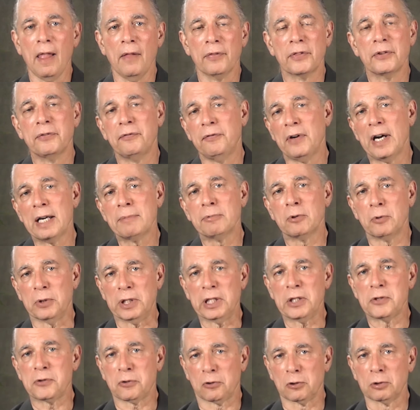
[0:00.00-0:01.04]
The
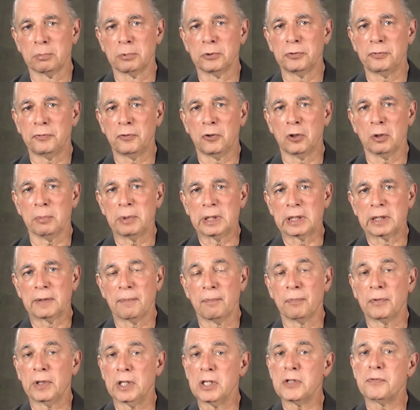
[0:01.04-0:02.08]
Fibro-Ease herbal formula
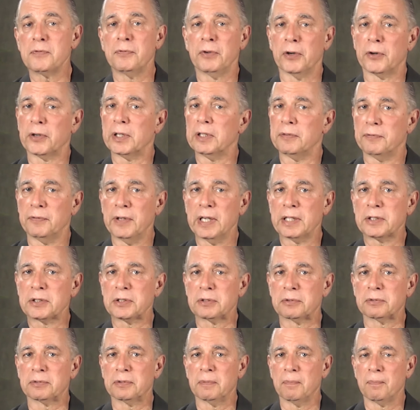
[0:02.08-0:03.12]
is very
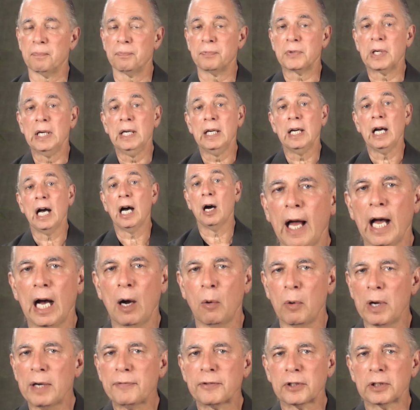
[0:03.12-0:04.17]
effective.
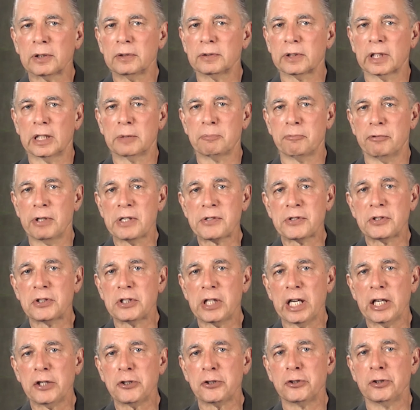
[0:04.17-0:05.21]
However, a
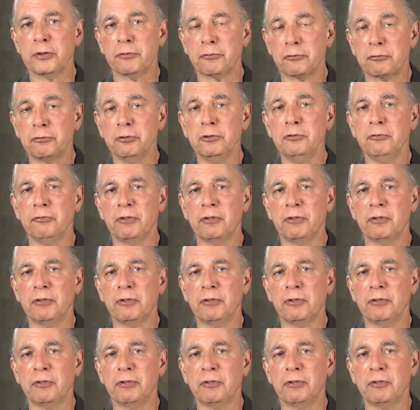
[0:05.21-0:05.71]
presentation of true